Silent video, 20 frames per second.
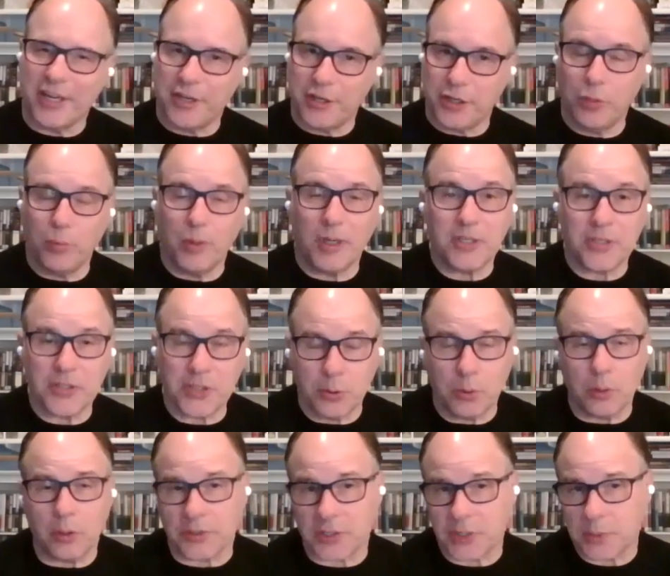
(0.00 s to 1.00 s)
And you went to
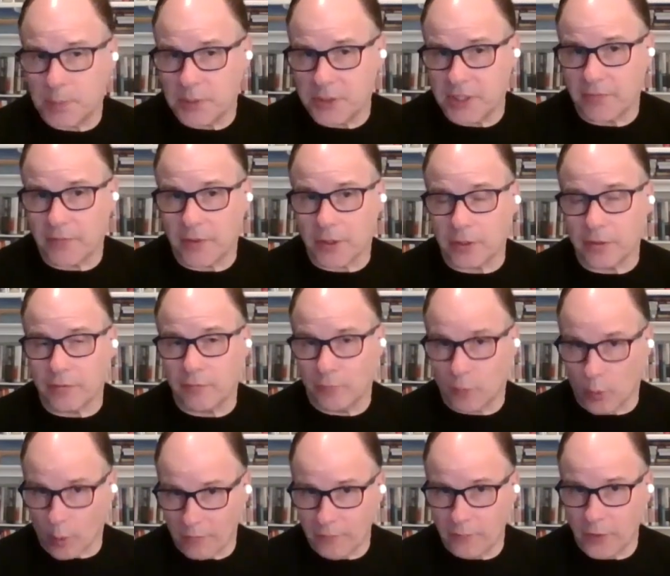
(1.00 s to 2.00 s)
school specifically
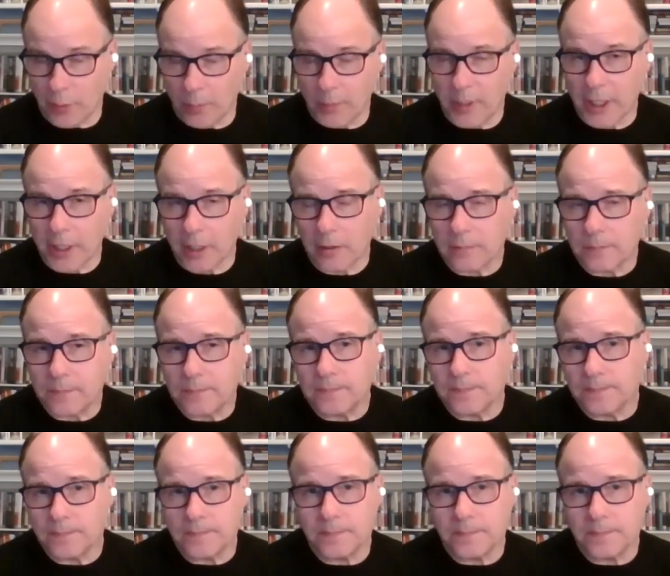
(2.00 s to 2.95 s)
for filmmaking?